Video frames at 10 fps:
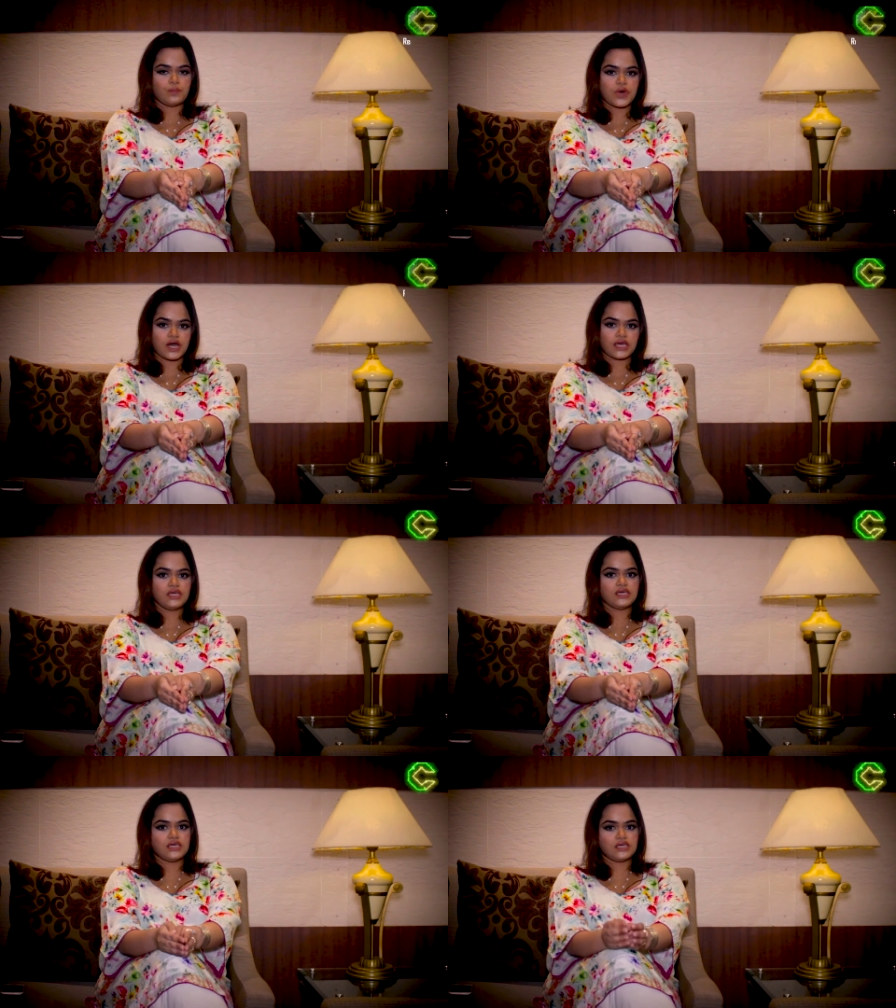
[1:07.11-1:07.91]

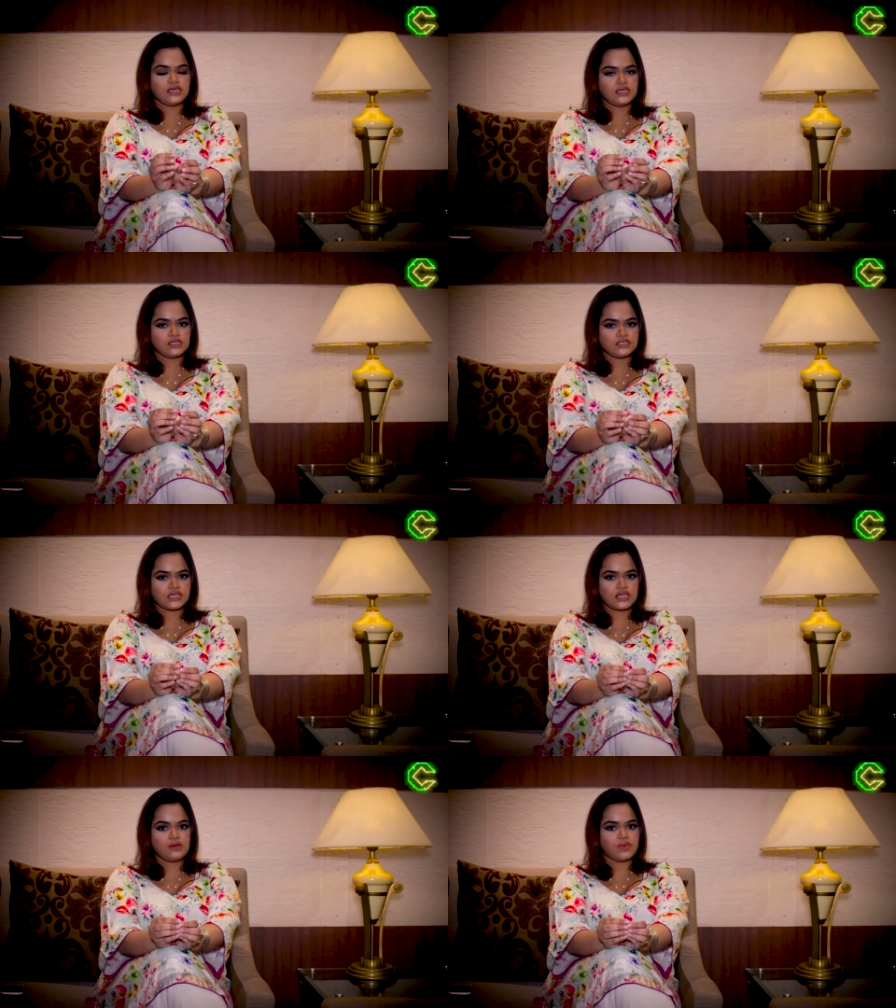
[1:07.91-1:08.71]
by
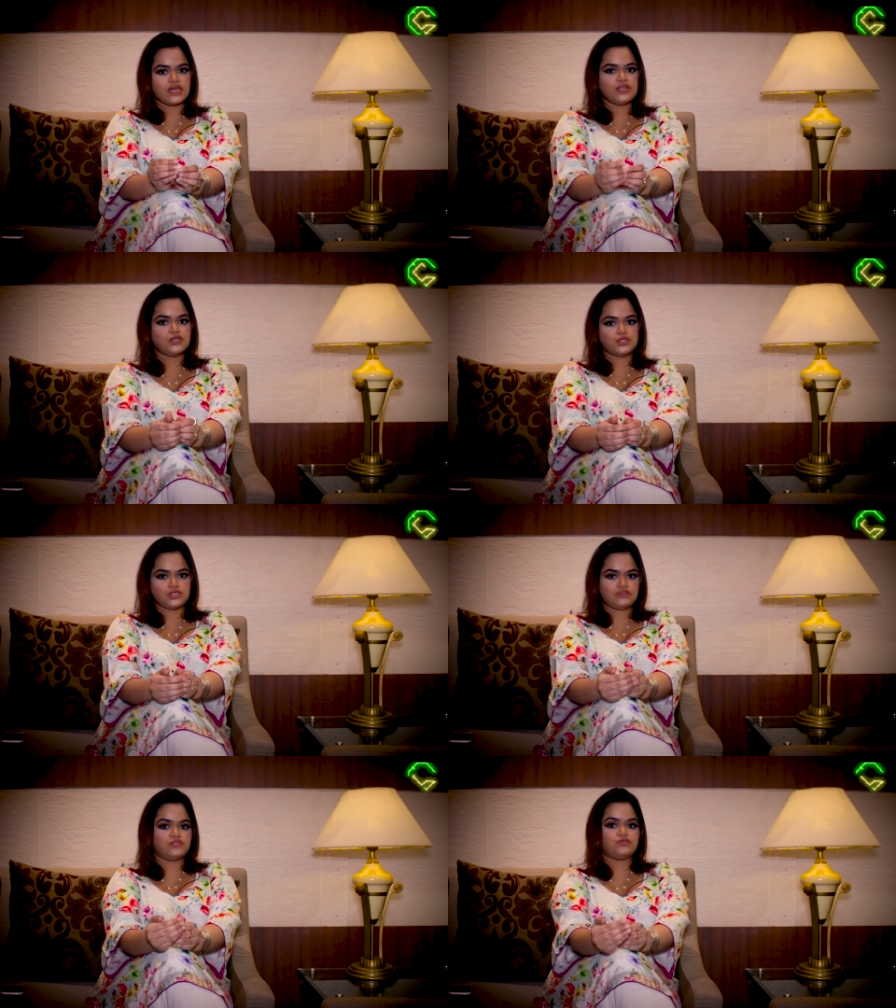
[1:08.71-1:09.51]
taking my
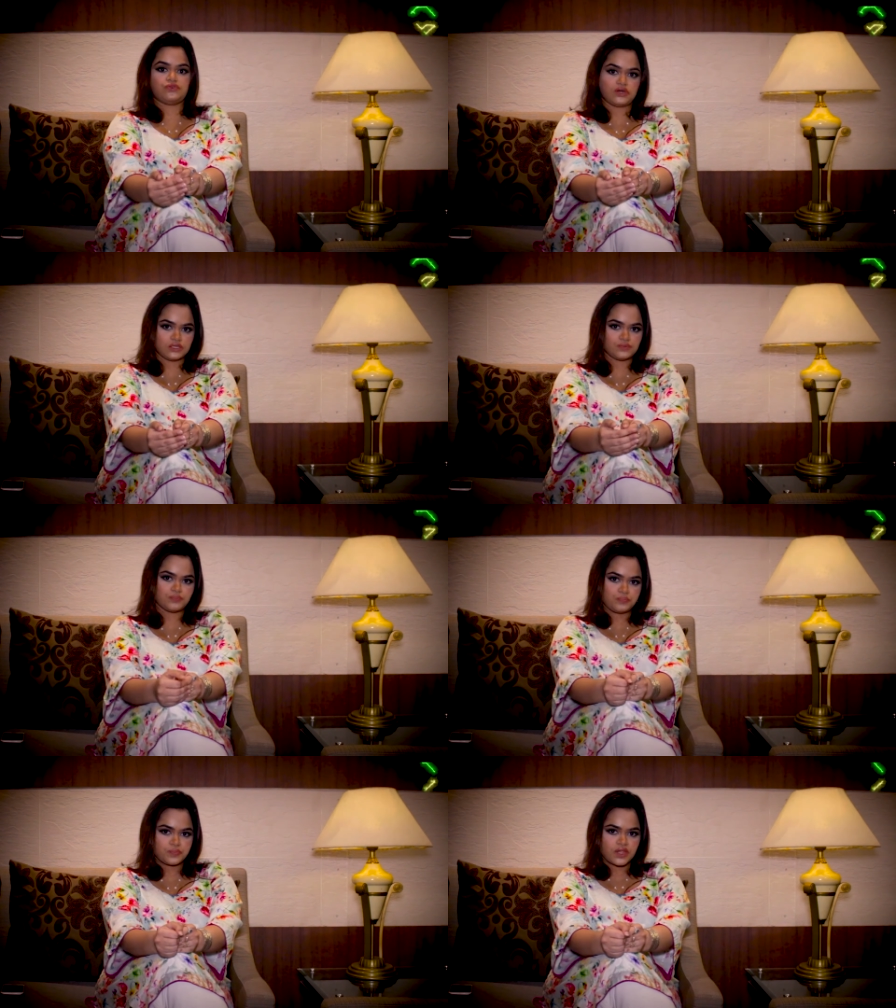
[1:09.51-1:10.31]
initiatives further.
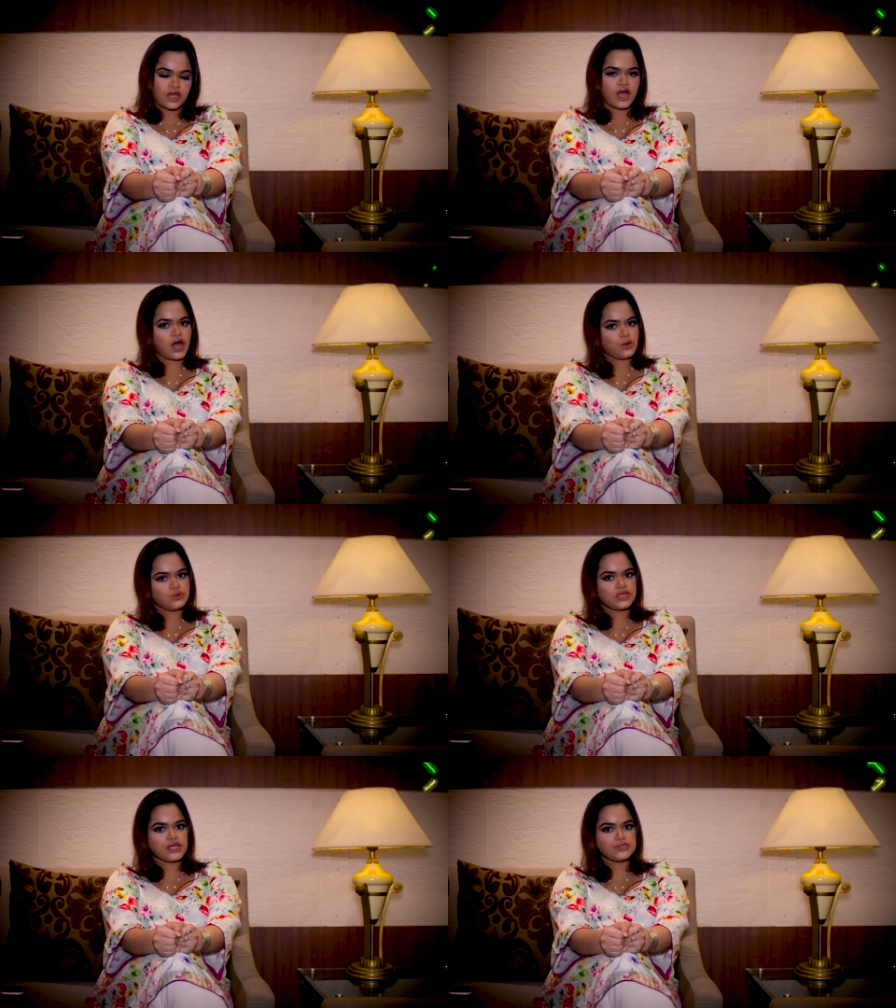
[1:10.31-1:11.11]
How
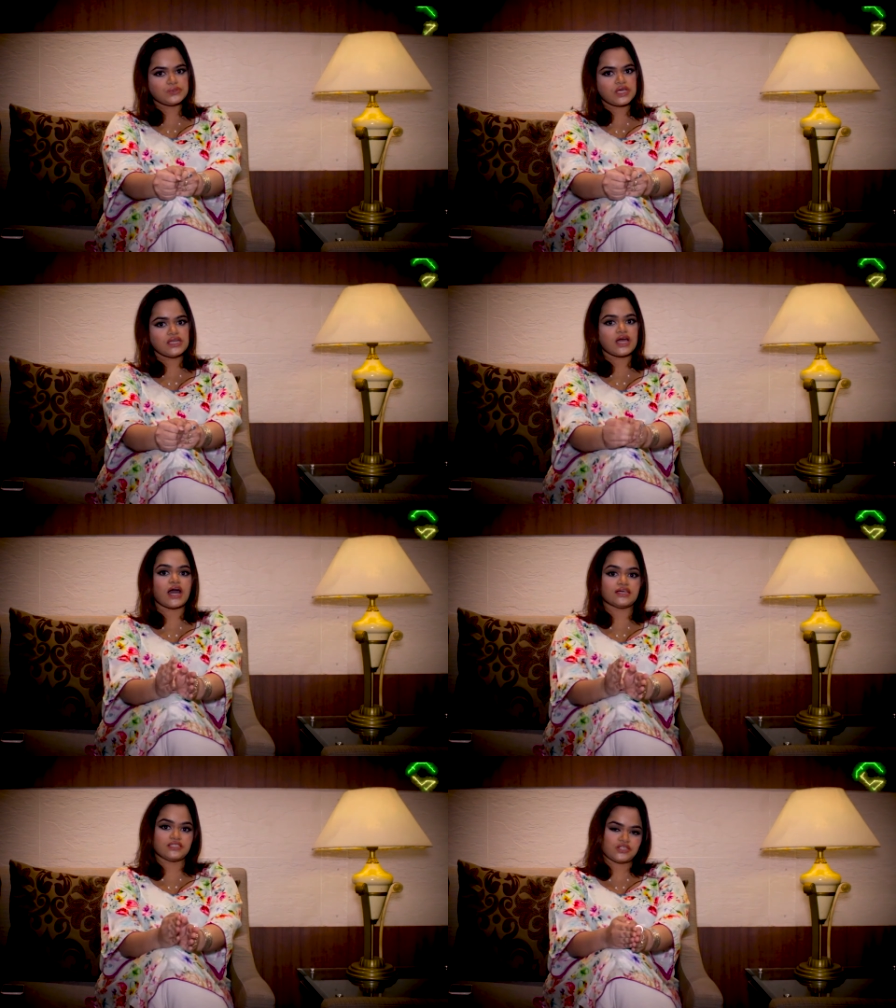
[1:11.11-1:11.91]
would I do that?
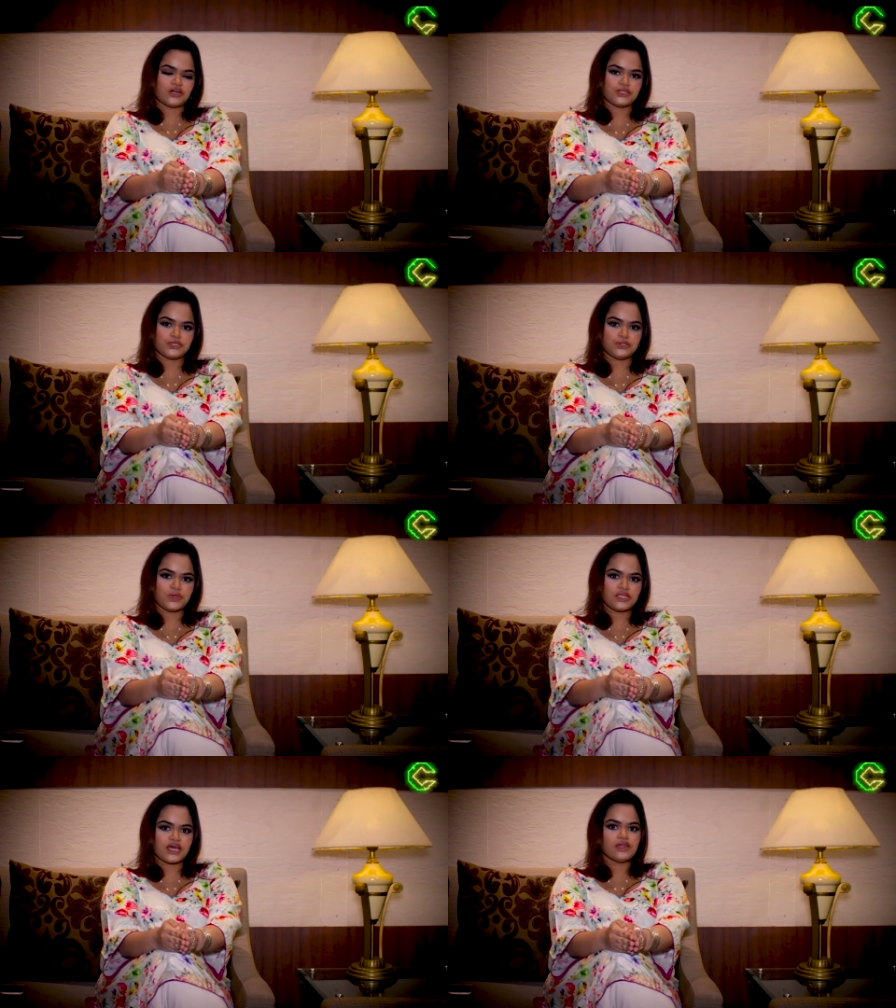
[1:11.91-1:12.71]
I started doing